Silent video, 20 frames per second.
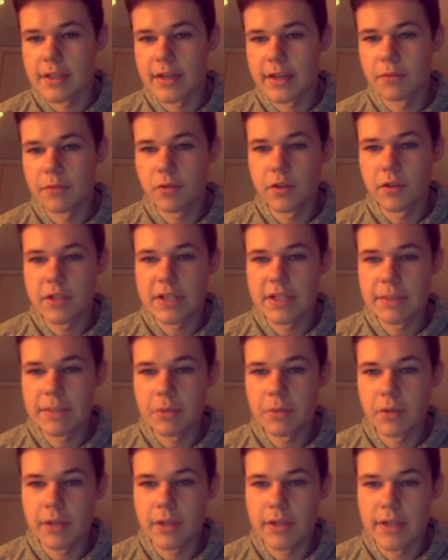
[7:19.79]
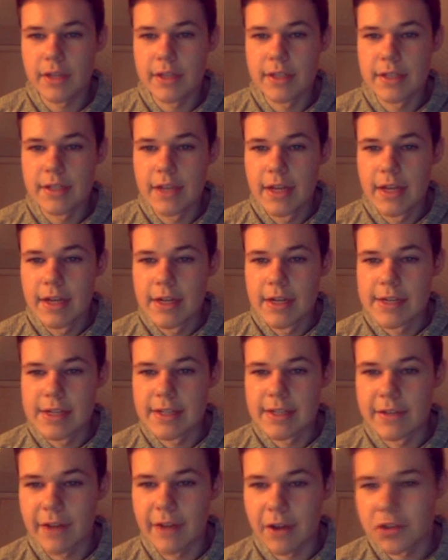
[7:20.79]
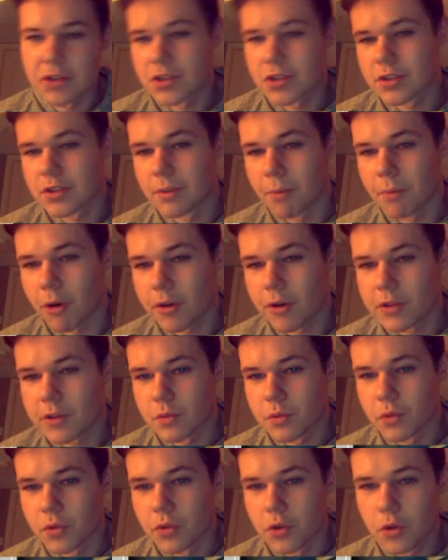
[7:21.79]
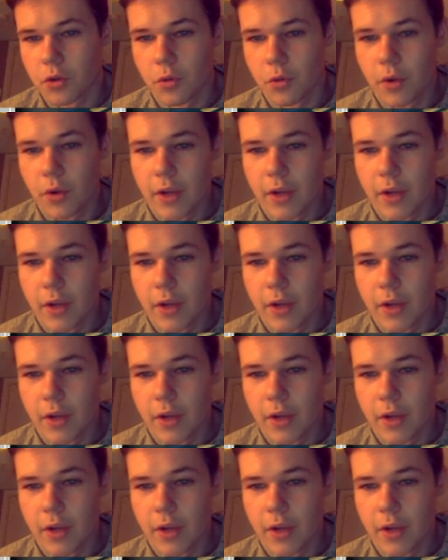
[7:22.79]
and we're gonna simulate this to see how DeMarcus will do.